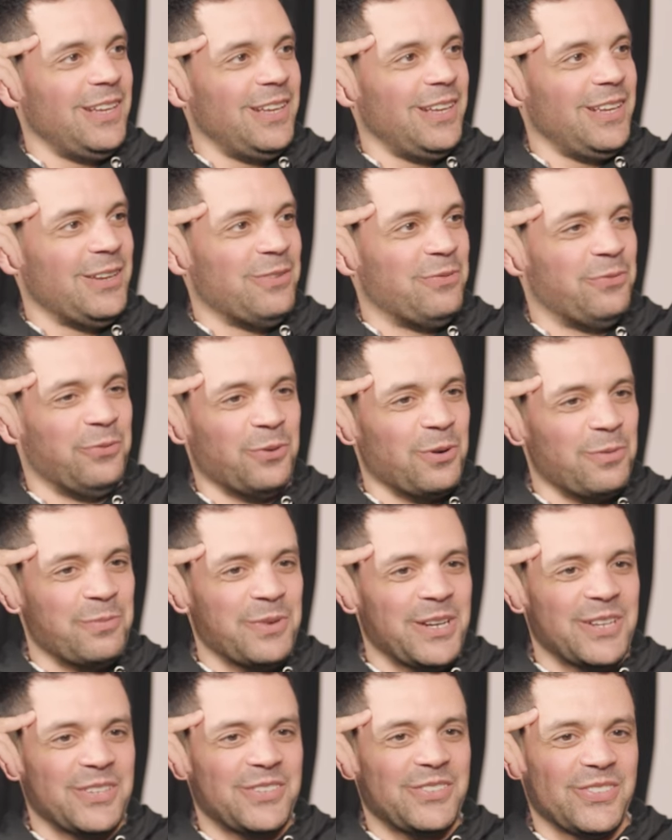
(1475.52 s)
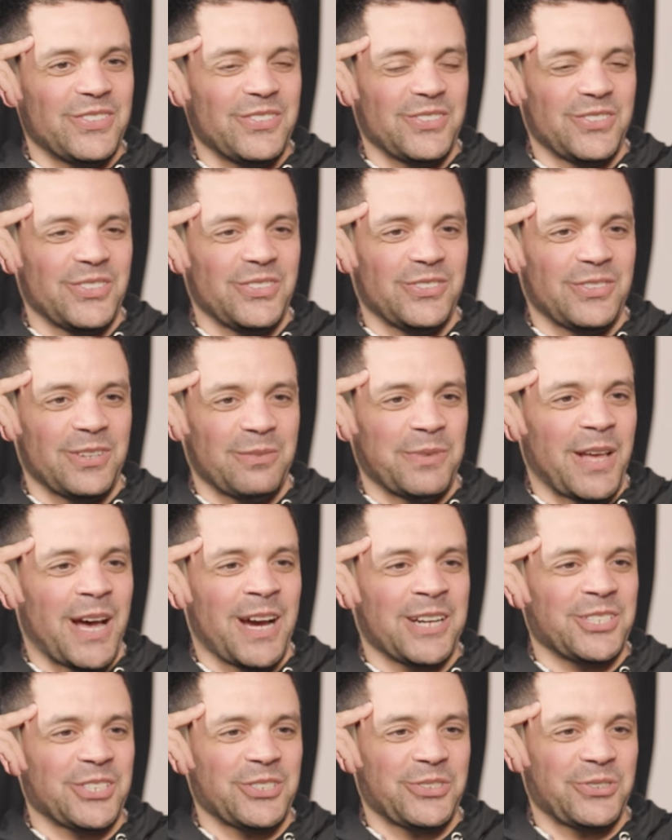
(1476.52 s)
in four minutes is just
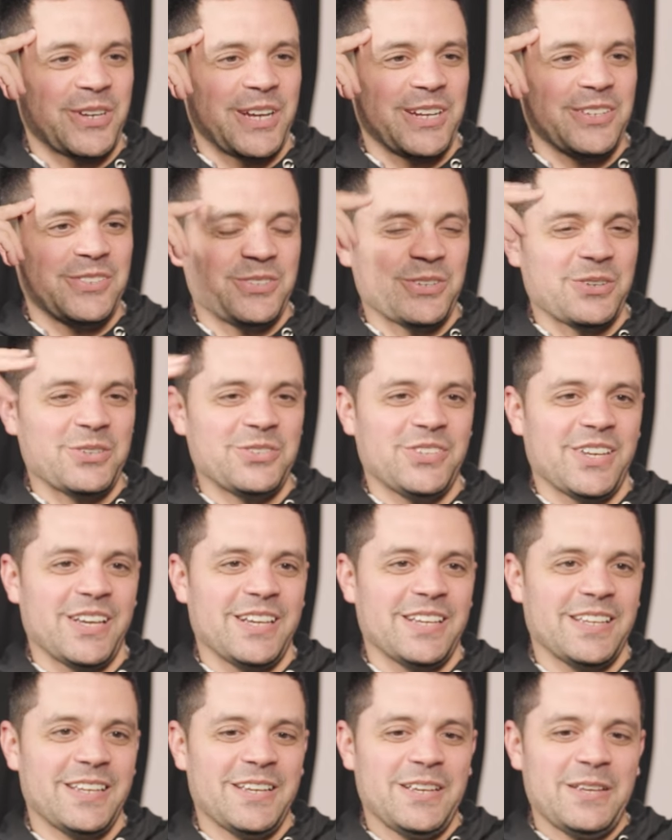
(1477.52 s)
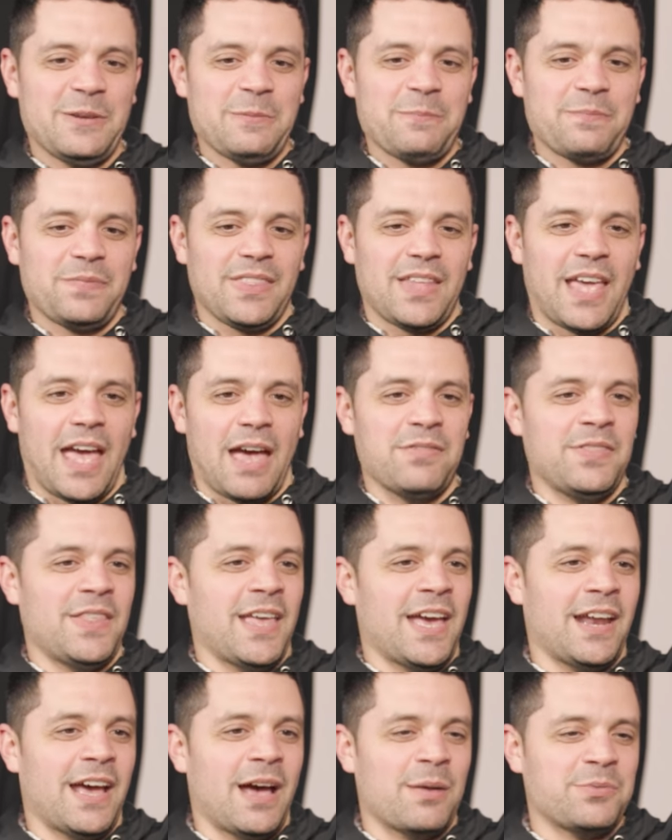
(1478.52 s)
obnoxious, right? So it's like having
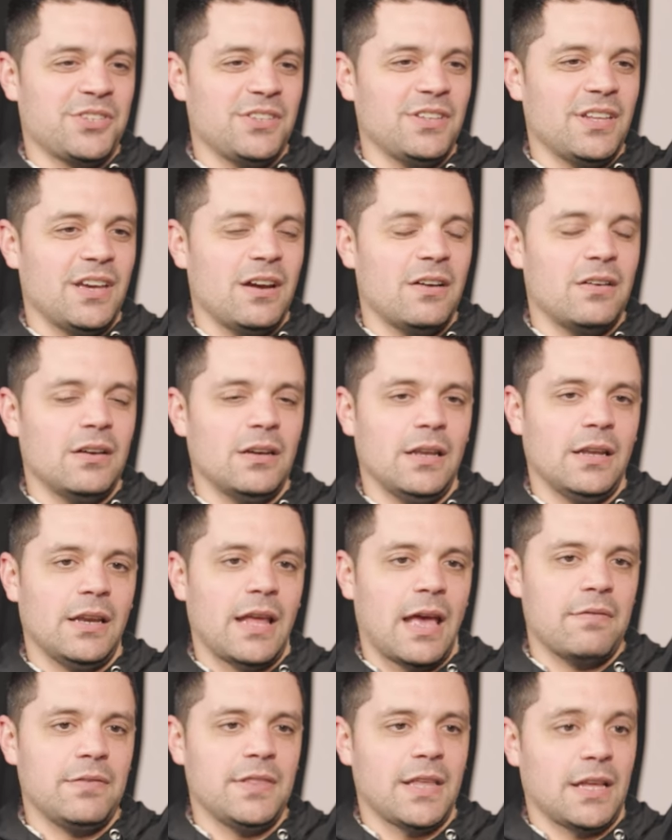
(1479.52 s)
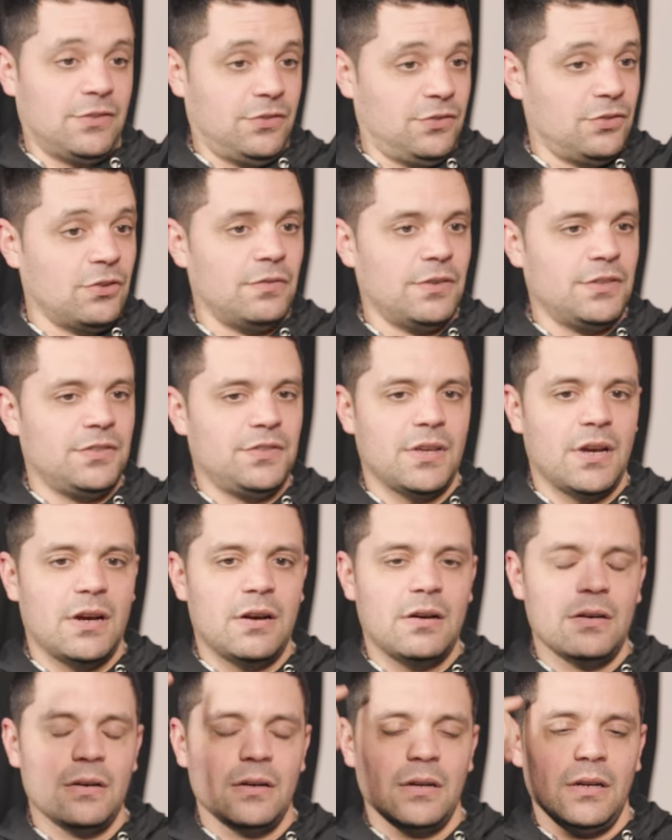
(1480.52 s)
that option there and, and having that service
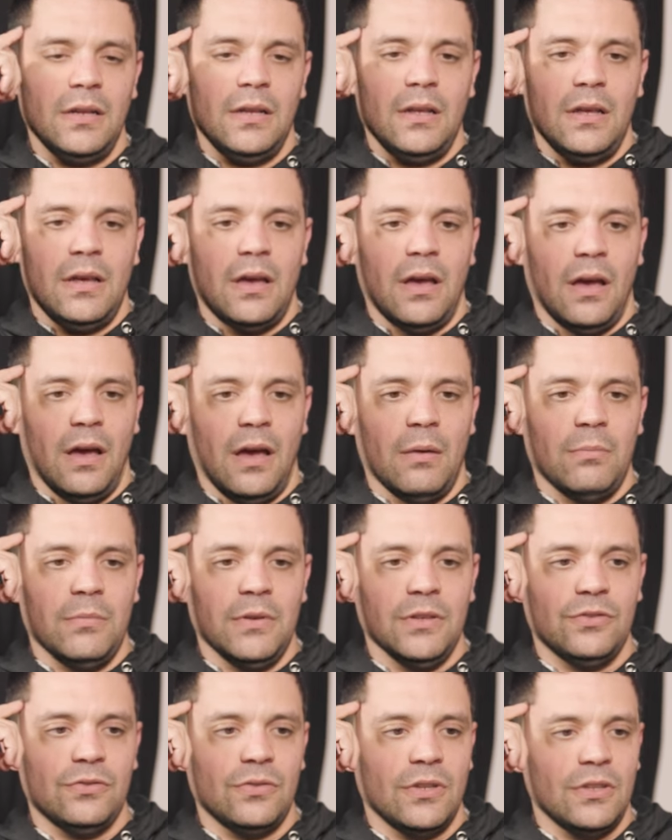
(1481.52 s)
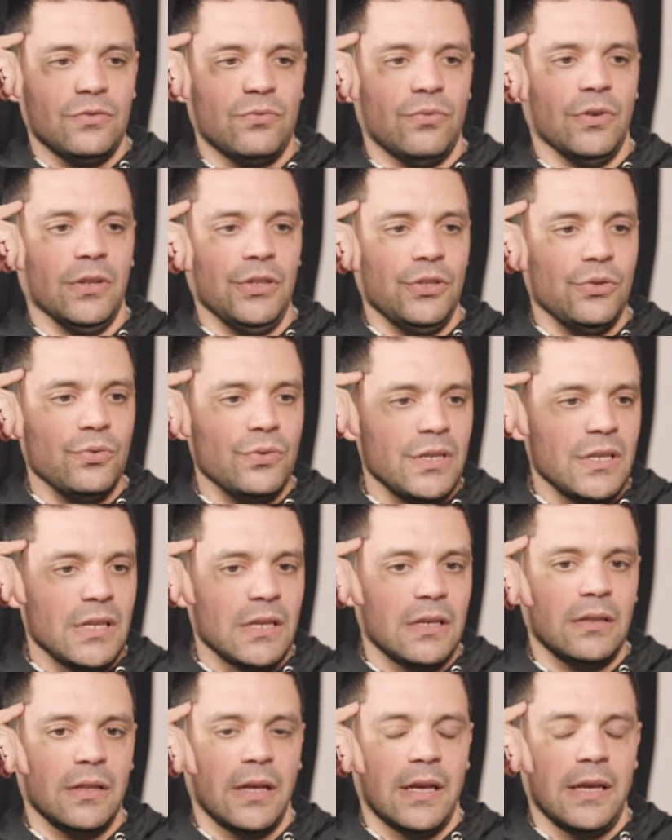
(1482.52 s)
there um, is is really
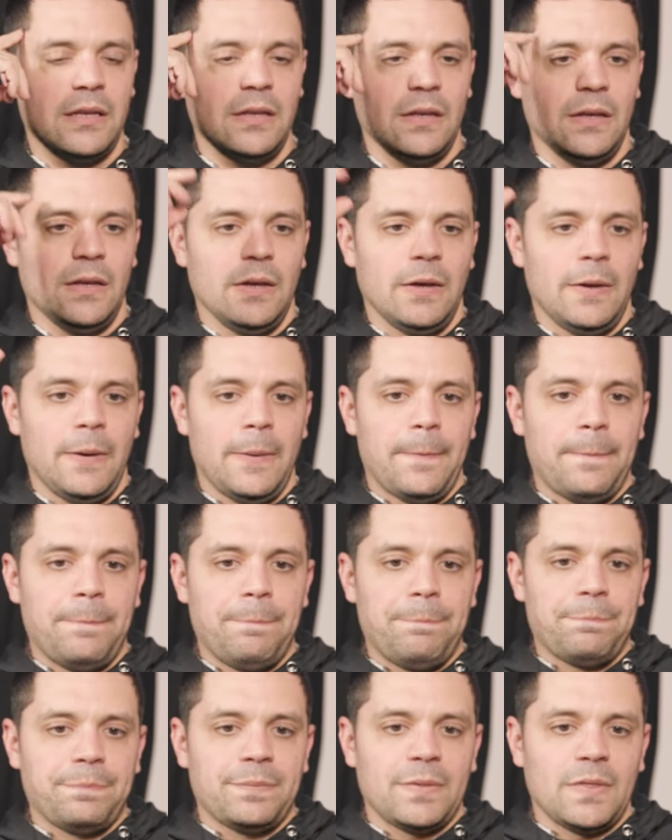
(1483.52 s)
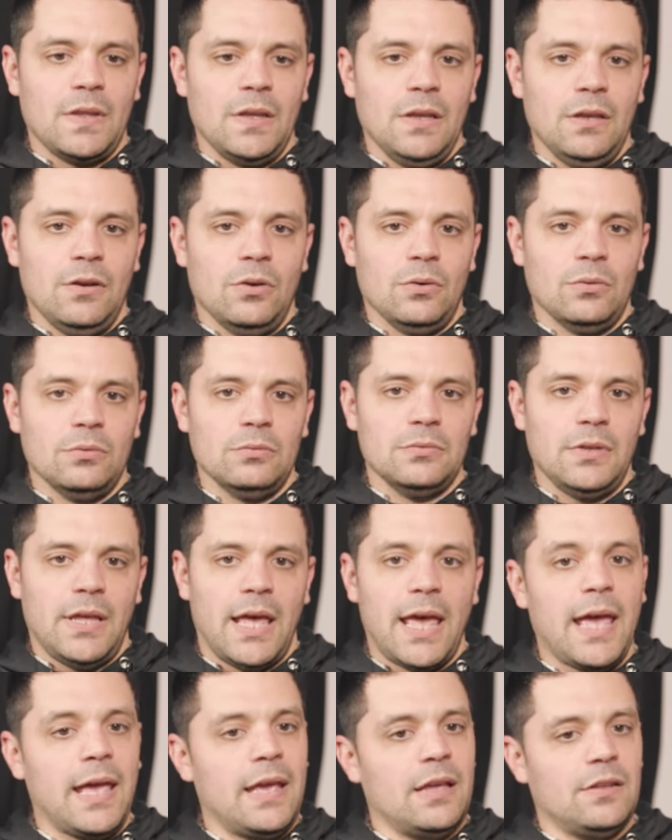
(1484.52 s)
unique. Like, you know,
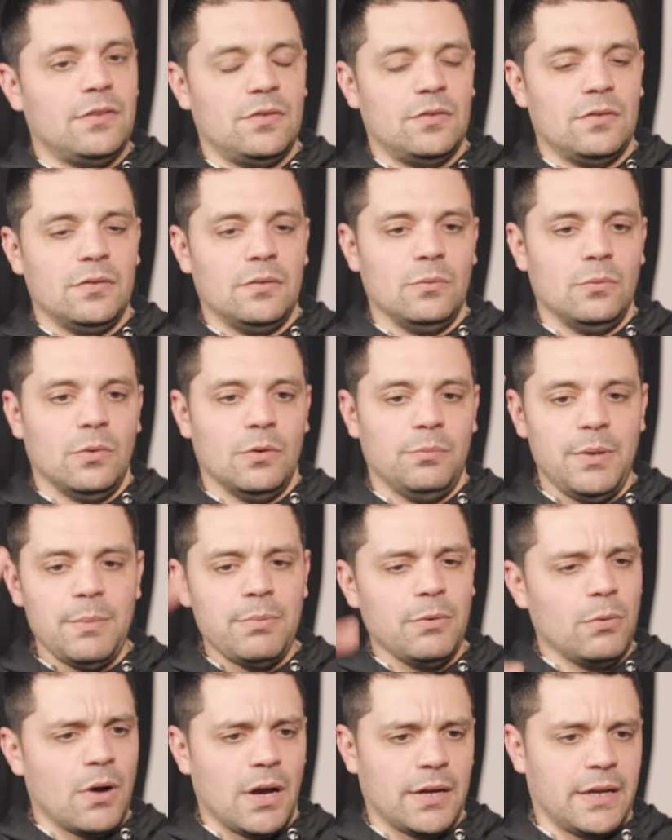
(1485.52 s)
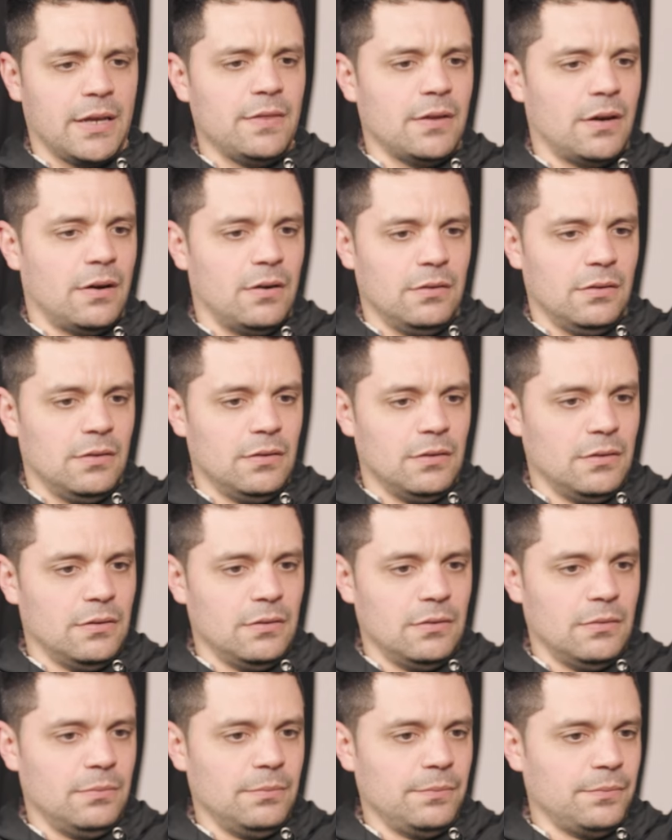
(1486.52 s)
a it's when people walk in there,
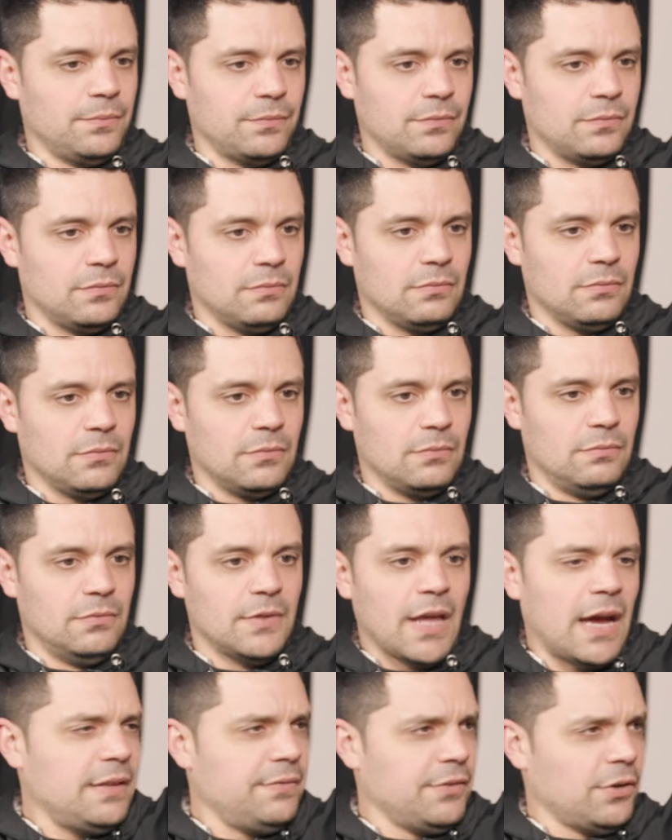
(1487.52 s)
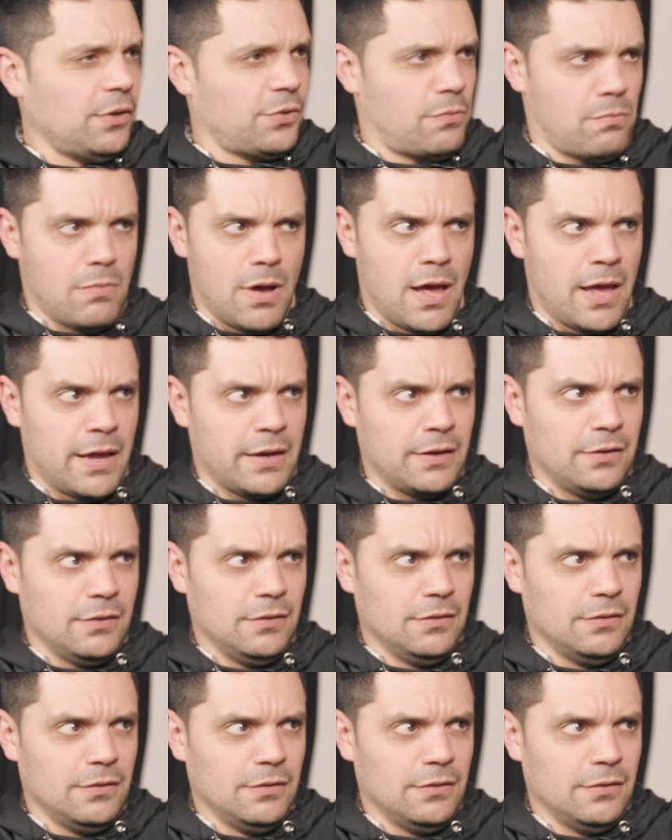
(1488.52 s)
not even on their mind.